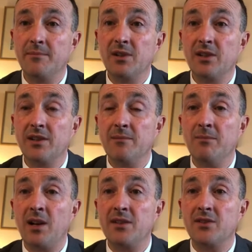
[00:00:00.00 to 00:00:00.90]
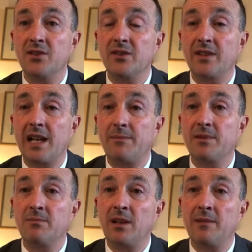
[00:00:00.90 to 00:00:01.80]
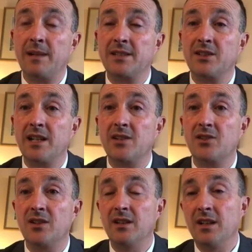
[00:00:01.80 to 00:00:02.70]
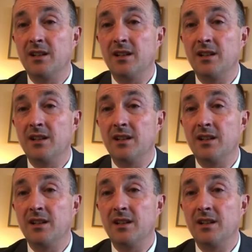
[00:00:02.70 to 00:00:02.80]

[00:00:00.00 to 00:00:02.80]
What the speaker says: because it might just have captured my imagination.